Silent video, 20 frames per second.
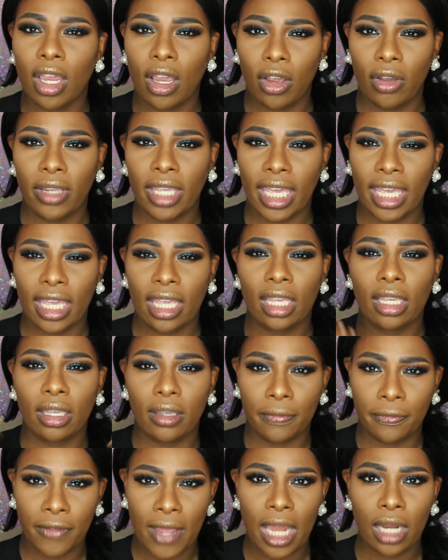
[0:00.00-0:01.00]
Okay,
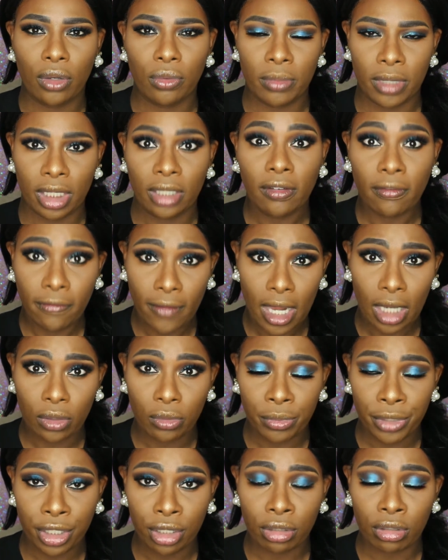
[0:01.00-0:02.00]
follow me. Follow
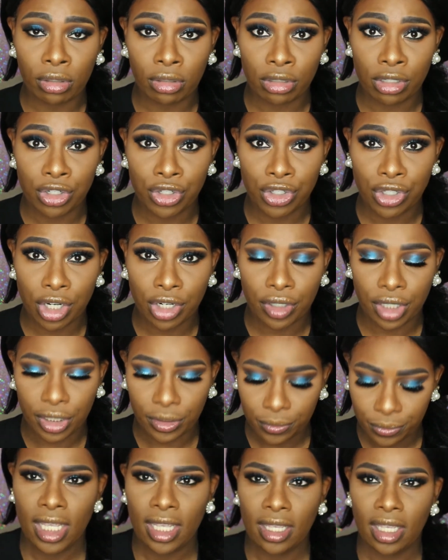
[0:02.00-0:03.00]
me along this journey.